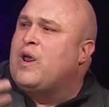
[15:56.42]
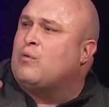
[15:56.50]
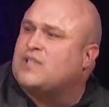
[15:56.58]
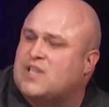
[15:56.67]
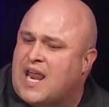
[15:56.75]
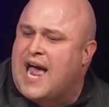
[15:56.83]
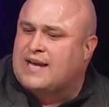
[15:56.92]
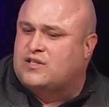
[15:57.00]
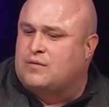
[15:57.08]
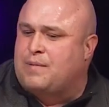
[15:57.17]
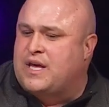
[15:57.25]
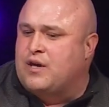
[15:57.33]
it was like
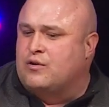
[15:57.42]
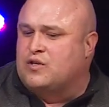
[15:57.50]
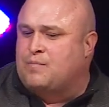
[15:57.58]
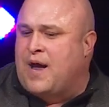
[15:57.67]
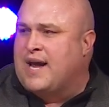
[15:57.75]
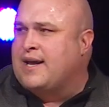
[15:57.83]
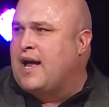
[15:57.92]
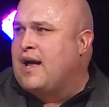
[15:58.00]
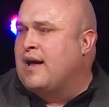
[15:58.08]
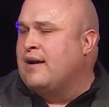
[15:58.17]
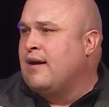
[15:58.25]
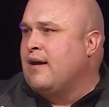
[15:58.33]
to be used by
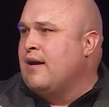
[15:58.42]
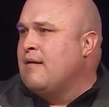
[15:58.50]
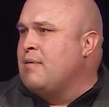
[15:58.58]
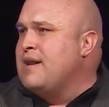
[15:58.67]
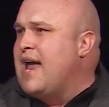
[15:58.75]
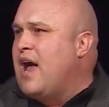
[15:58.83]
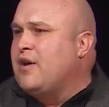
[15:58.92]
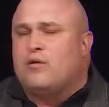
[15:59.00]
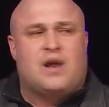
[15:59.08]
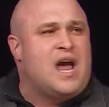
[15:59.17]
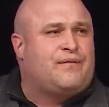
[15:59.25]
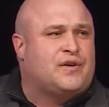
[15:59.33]
God. But now your
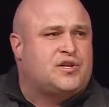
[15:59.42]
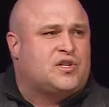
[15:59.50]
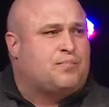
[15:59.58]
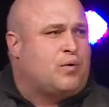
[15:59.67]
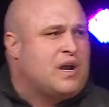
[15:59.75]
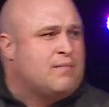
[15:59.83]
life is just pretty